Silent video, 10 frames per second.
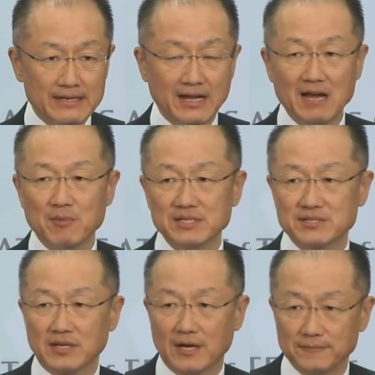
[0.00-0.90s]
Nine
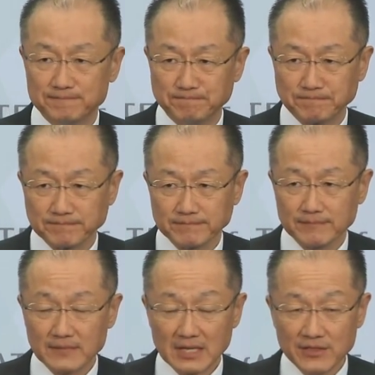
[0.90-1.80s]
months ago,
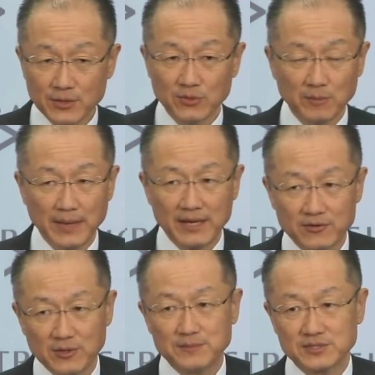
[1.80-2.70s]
the World Bank
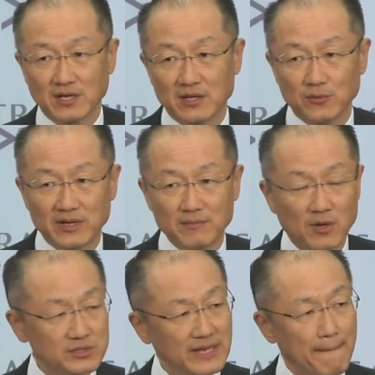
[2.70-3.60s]
Group started one of the
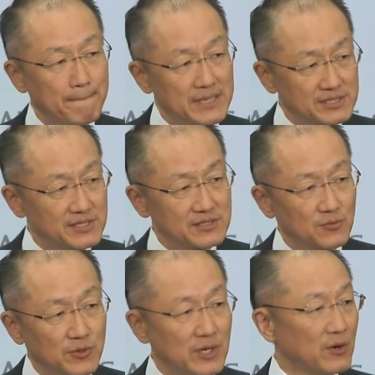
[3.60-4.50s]
most ambitious
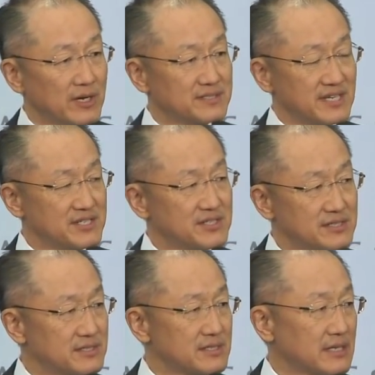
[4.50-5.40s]

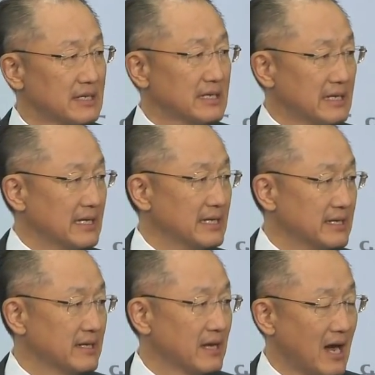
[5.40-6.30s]
reorganizations
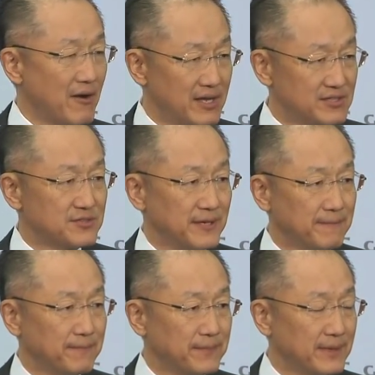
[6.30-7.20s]
in our history.
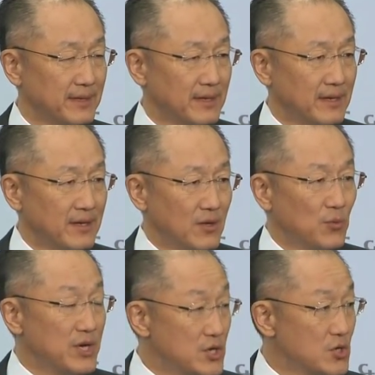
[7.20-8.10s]

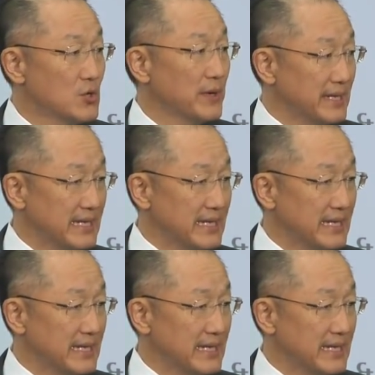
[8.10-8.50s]
We knew we